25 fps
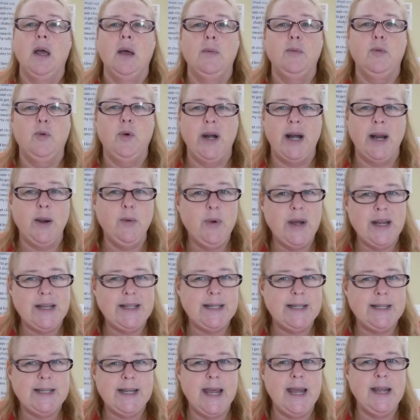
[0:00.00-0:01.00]
When I went
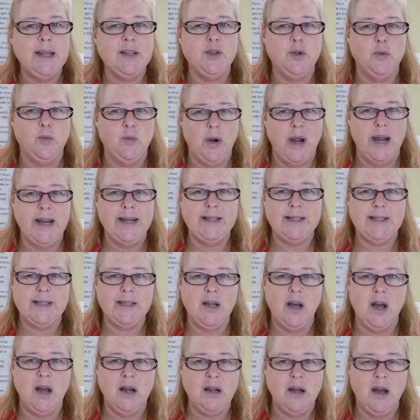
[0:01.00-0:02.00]
to take the right
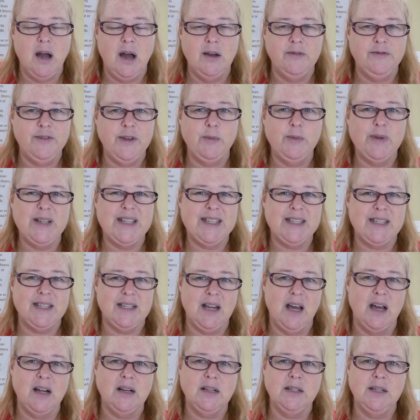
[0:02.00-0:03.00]
sock off, it was
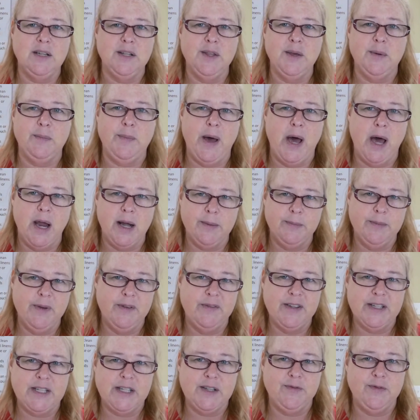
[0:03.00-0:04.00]
stuck to the bottom
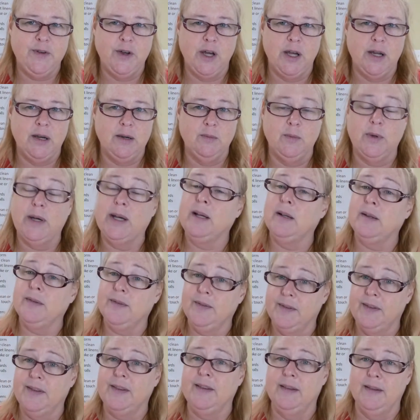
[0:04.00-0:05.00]
of his foot. Well,
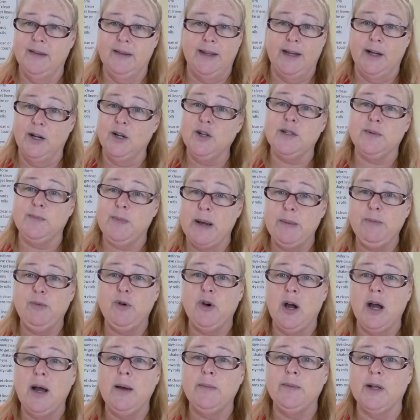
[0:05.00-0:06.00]
there's my
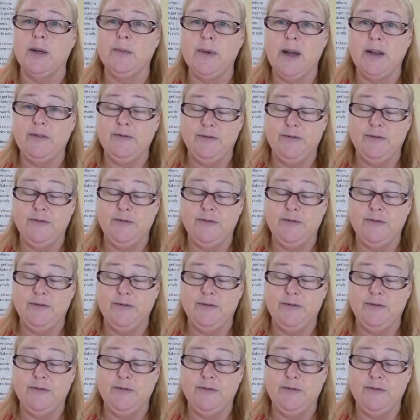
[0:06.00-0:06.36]
problem. I